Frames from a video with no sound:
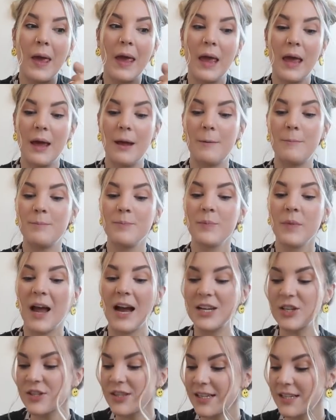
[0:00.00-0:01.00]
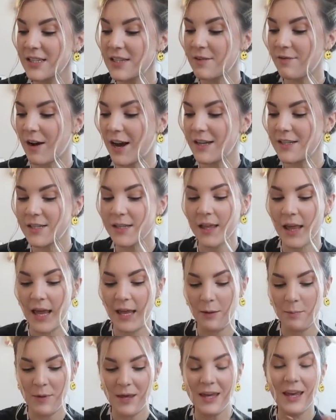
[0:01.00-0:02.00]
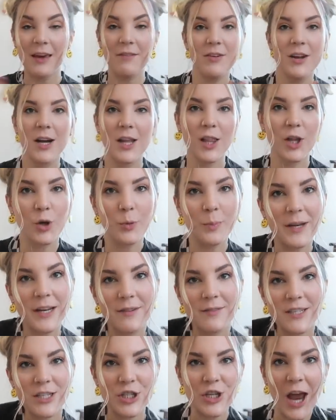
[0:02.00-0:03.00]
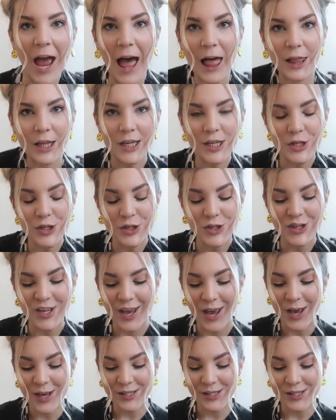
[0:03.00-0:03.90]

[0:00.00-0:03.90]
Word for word: and I just think it's fun to like be given a little bit of a challenge.